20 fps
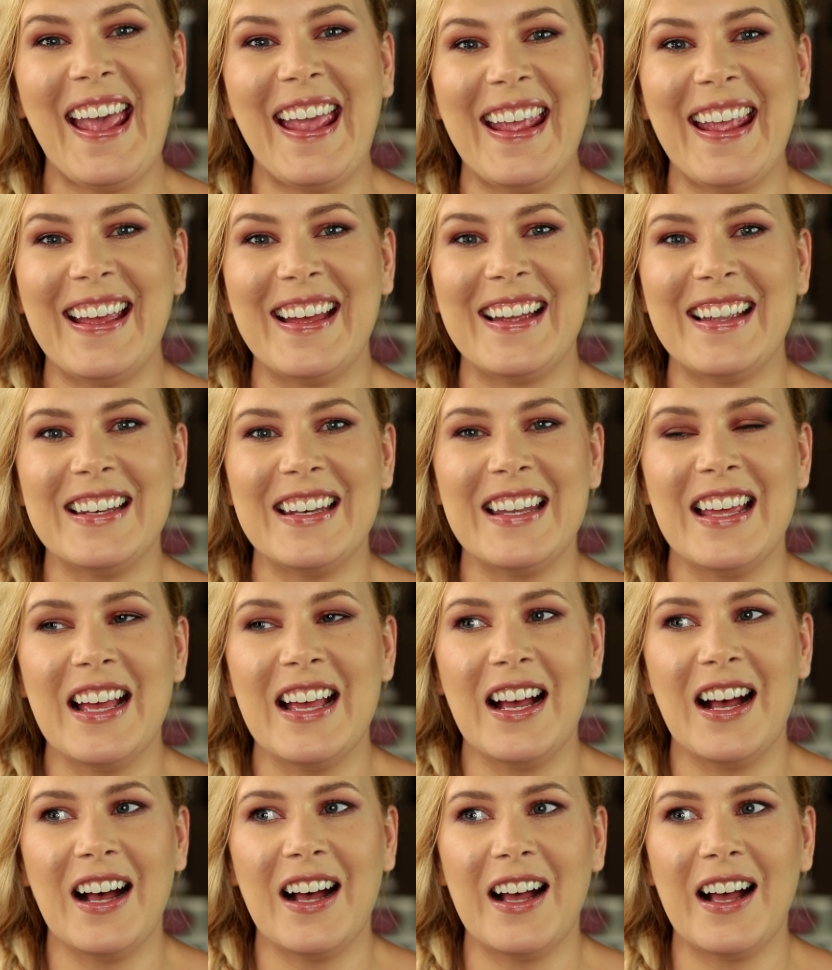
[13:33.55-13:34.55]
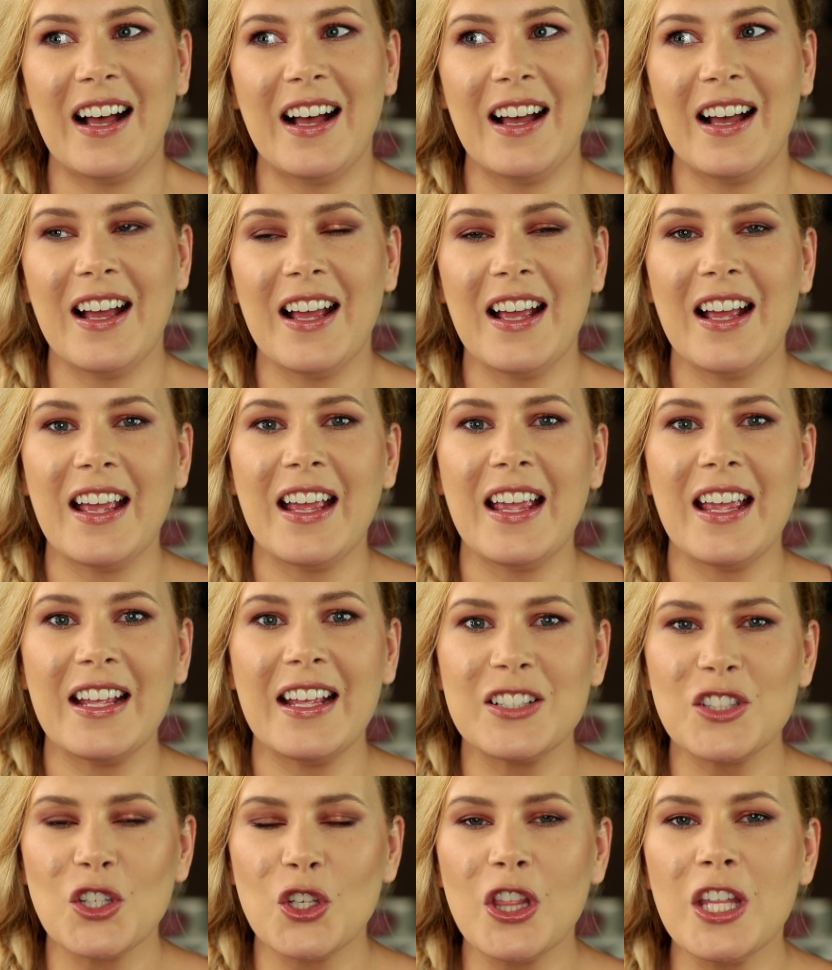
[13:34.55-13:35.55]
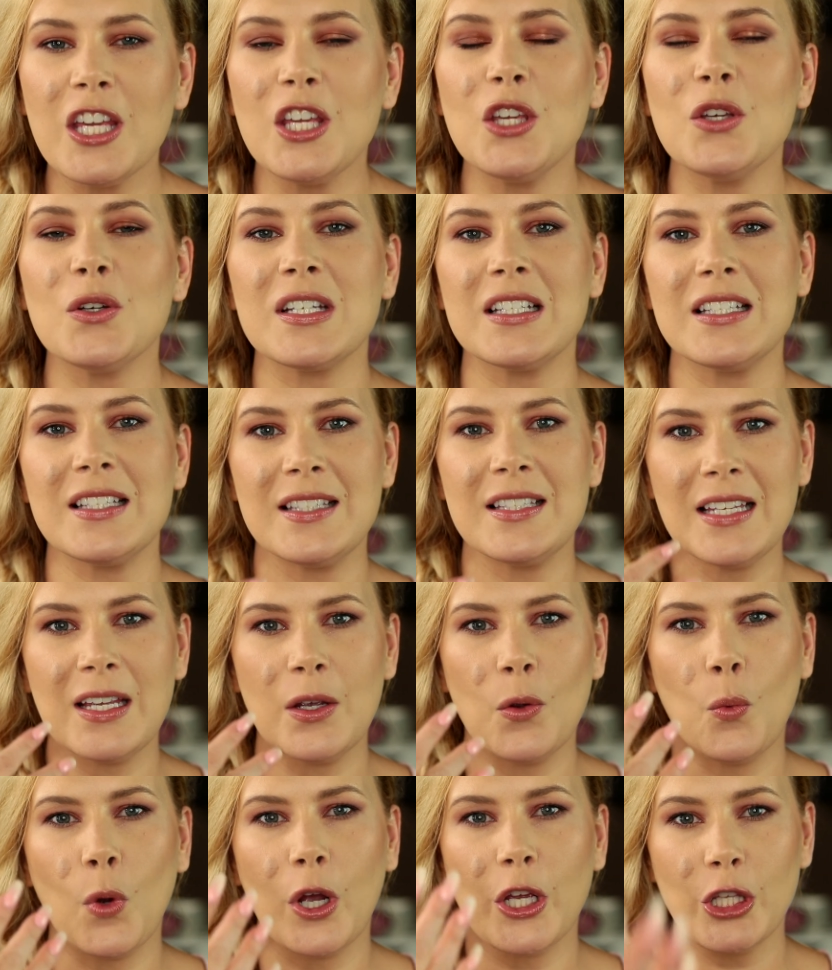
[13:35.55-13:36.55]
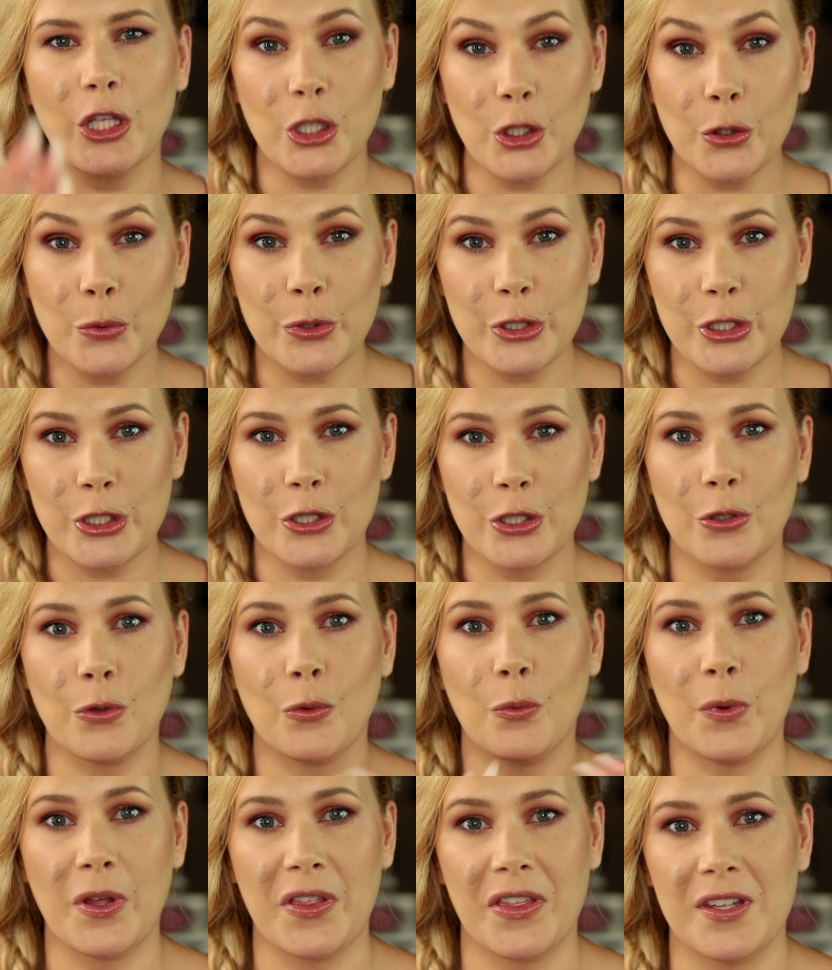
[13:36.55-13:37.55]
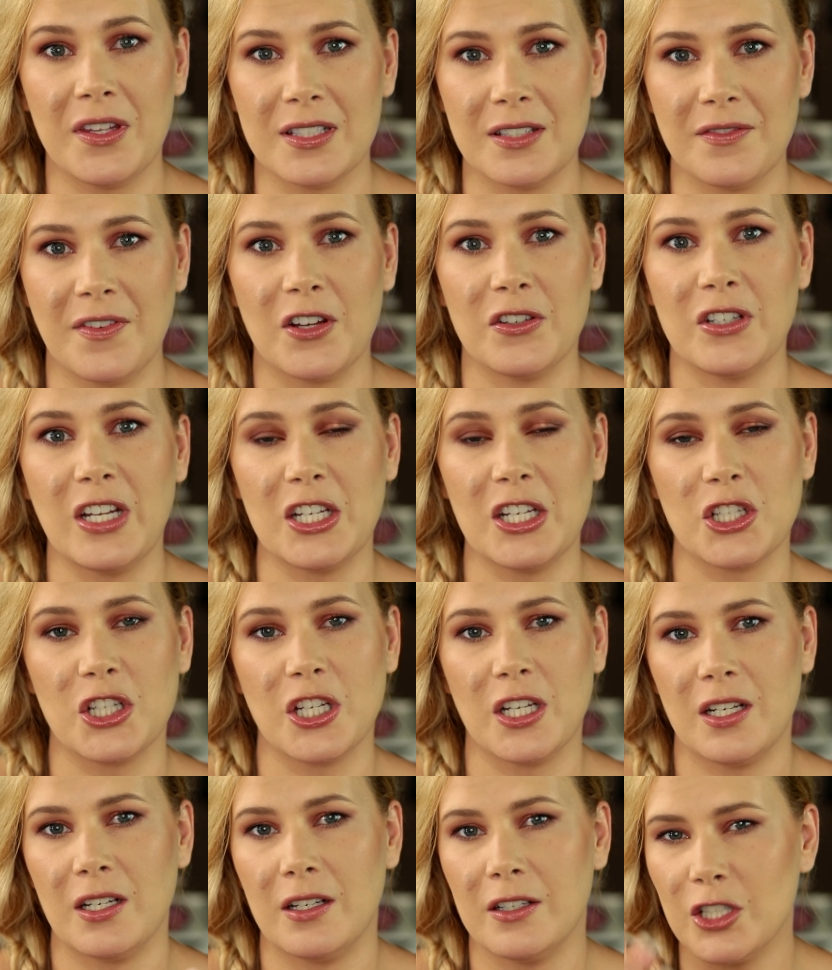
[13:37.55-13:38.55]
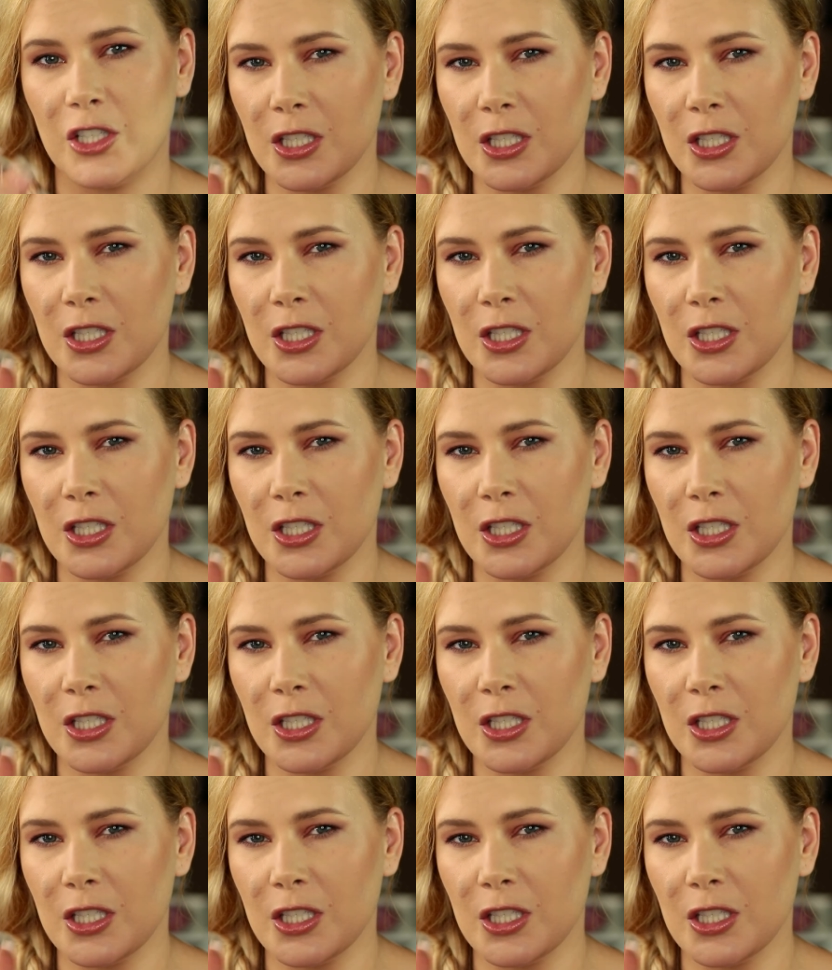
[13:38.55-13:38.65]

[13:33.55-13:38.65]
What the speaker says: And so that you can see what you would do with this foundation,